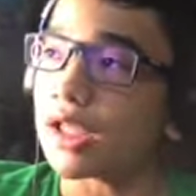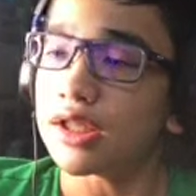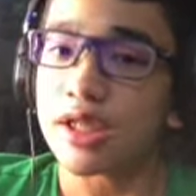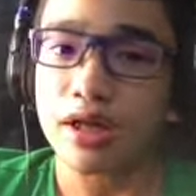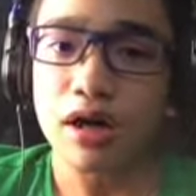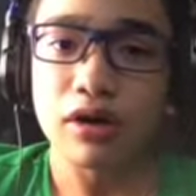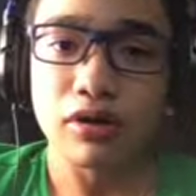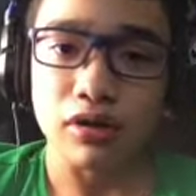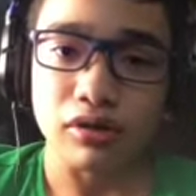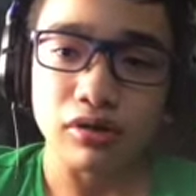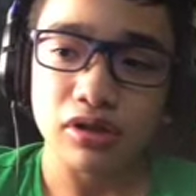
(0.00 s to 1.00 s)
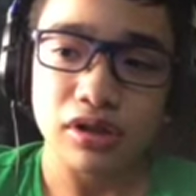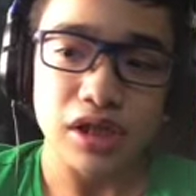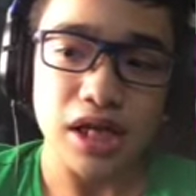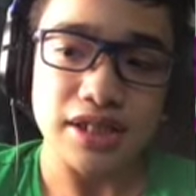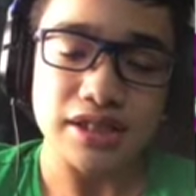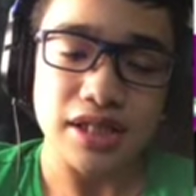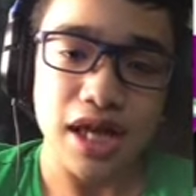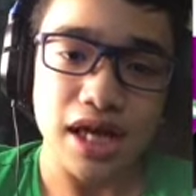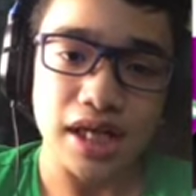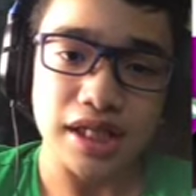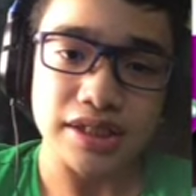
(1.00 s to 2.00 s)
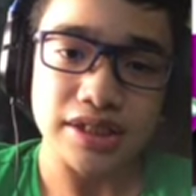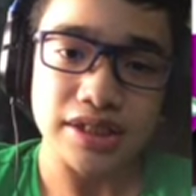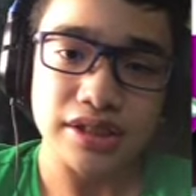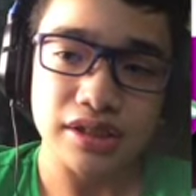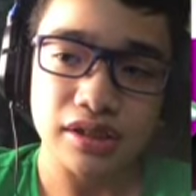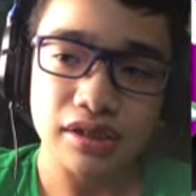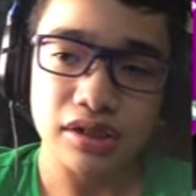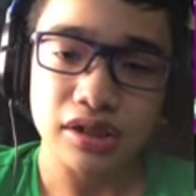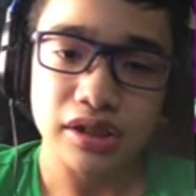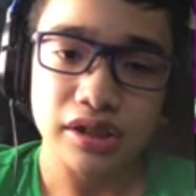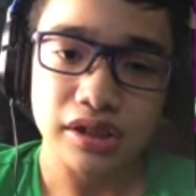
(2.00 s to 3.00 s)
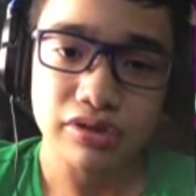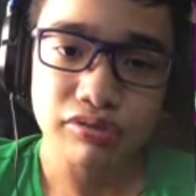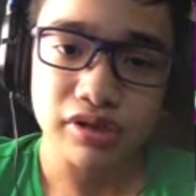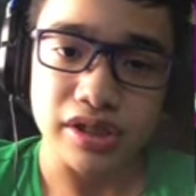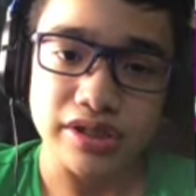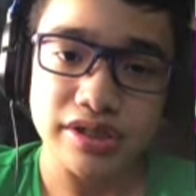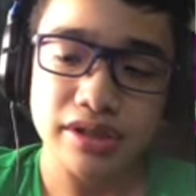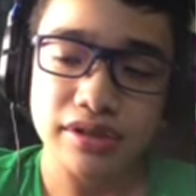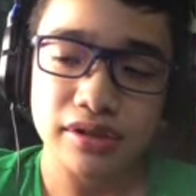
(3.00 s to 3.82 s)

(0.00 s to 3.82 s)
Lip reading: the young girl, classed as Euclid.